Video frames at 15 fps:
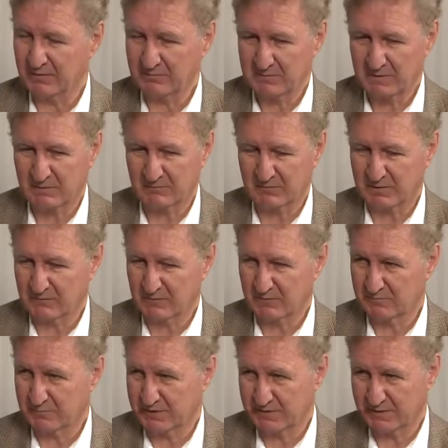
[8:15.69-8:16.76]
Sometimes they've
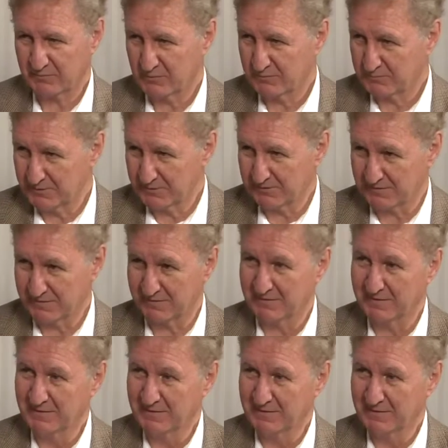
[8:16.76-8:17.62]
got better equipment